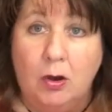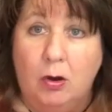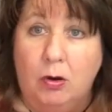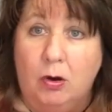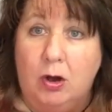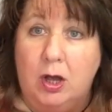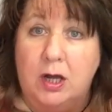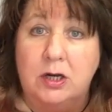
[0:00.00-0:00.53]

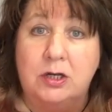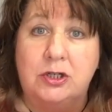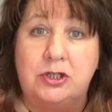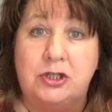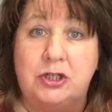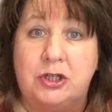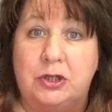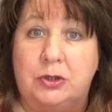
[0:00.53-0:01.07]
on
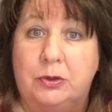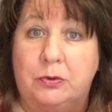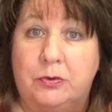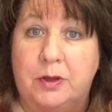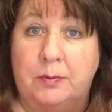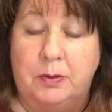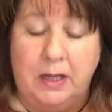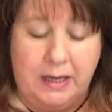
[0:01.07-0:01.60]
to
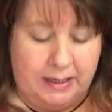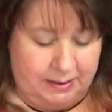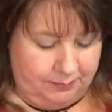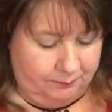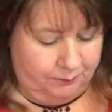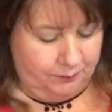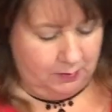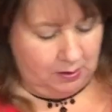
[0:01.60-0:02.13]
the
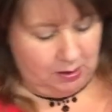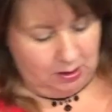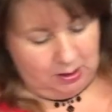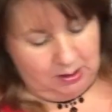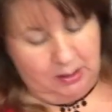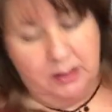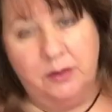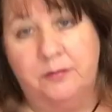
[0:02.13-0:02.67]
plane.
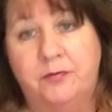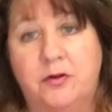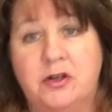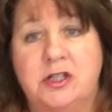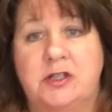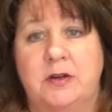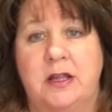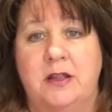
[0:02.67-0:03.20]
In the
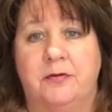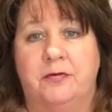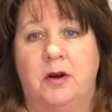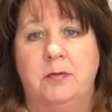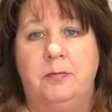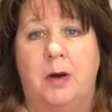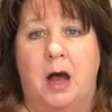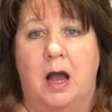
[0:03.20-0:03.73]

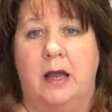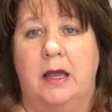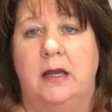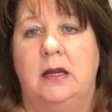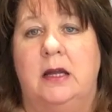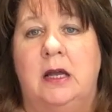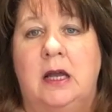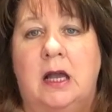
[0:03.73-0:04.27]
front
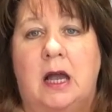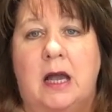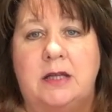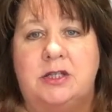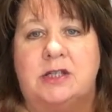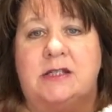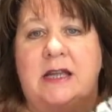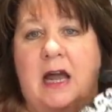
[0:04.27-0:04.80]
pocket, I
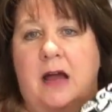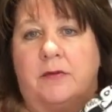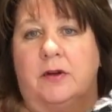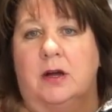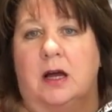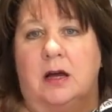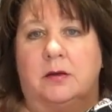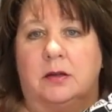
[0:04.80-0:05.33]
just have
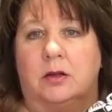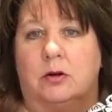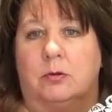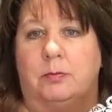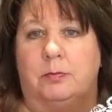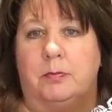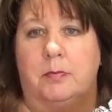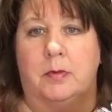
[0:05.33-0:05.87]
a
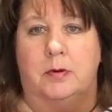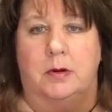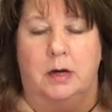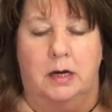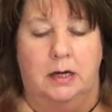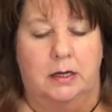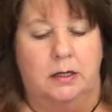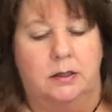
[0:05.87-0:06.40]
little
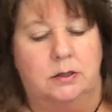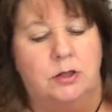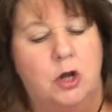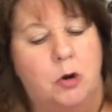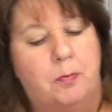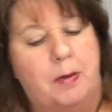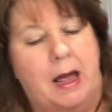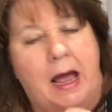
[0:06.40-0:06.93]

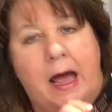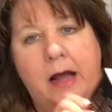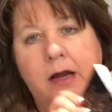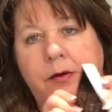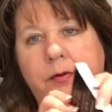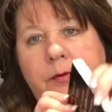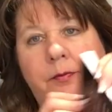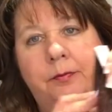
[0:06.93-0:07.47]
notepad.
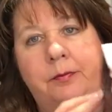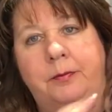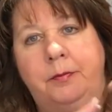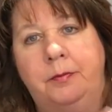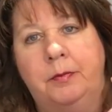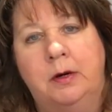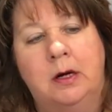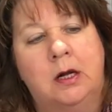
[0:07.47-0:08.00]

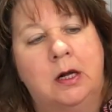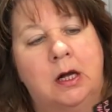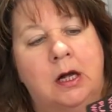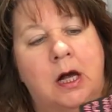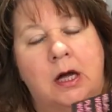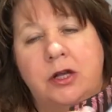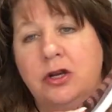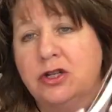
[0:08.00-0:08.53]

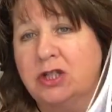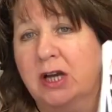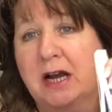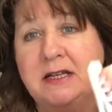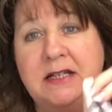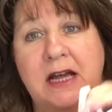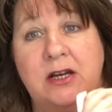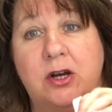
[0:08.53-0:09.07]
Usually
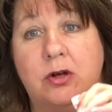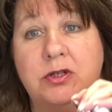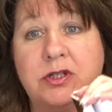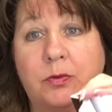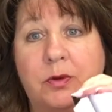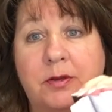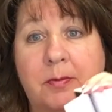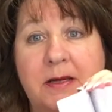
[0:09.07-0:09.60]
I take
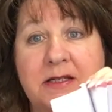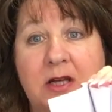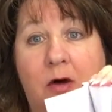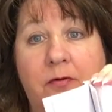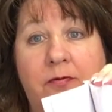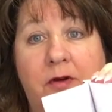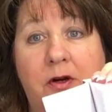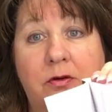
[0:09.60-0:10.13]
notes with my
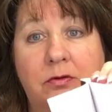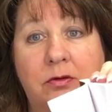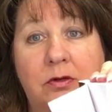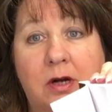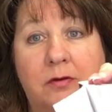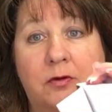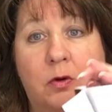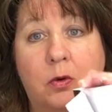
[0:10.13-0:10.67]
cell phone,
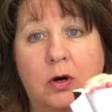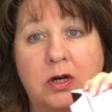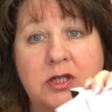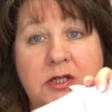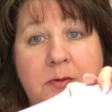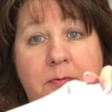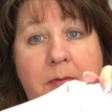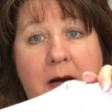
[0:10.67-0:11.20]
of course,
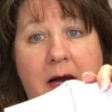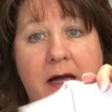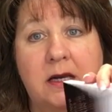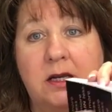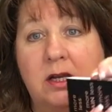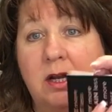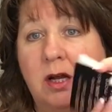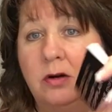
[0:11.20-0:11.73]

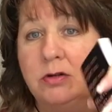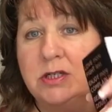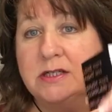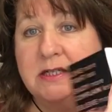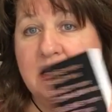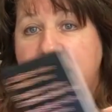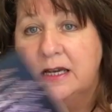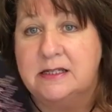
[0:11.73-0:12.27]
but, you know,
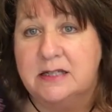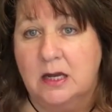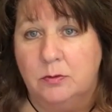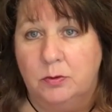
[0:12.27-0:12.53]
just in case